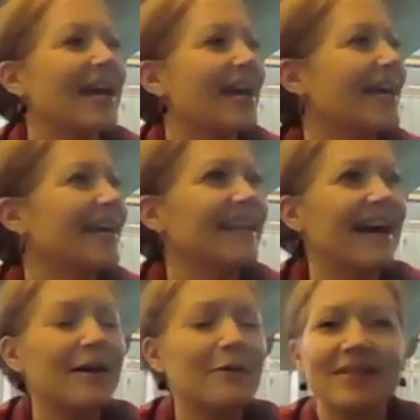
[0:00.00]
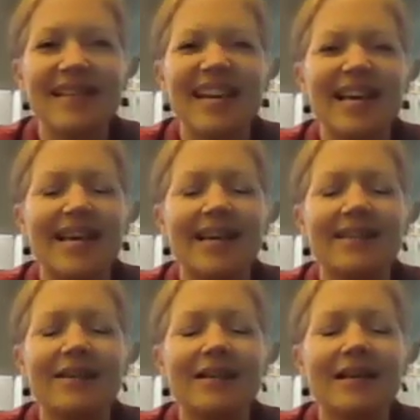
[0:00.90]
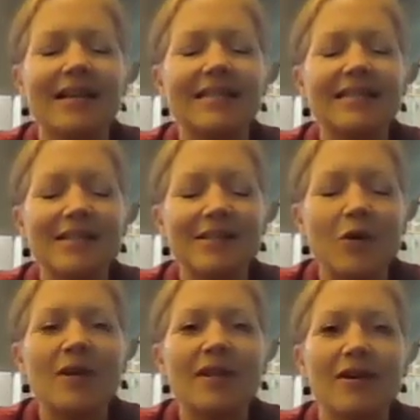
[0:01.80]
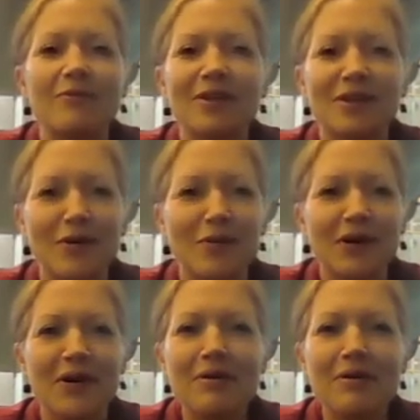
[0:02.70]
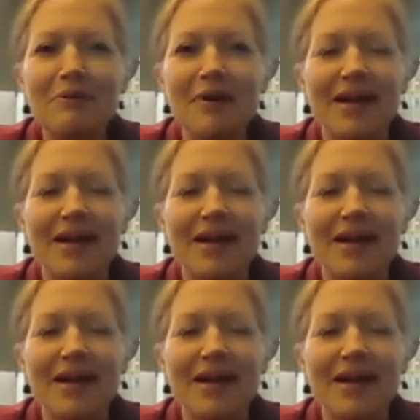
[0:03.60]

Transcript: and I was like so in love with Coco.